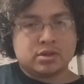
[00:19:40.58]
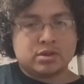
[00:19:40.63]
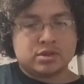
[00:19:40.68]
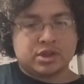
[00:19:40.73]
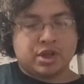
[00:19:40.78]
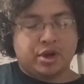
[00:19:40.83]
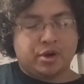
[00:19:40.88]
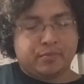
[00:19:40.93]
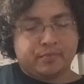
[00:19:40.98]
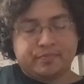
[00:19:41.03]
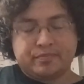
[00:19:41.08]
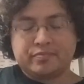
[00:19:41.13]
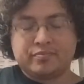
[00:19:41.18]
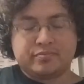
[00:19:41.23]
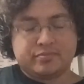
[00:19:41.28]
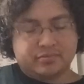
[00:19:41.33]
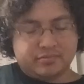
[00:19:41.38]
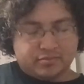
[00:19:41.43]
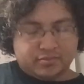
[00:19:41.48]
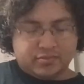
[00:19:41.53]
So,
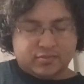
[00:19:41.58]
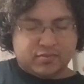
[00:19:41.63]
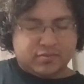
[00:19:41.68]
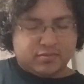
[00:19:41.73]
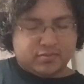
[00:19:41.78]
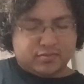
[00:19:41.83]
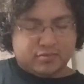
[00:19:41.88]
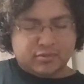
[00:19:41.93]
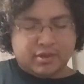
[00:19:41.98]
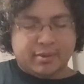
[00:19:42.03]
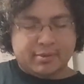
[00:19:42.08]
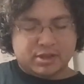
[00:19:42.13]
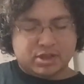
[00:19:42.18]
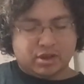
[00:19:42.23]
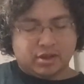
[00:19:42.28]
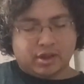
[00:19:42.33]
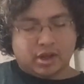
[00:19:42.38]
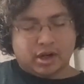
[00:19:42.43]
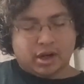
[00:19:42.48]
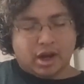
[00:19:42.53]
let me
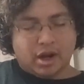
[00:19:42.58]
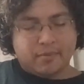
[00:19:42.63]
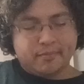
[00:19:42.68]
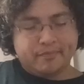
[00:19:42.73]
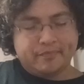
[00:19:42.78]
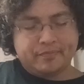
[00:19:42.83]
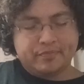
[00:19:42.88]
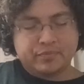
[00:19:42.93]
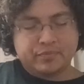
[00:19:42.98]
start that again.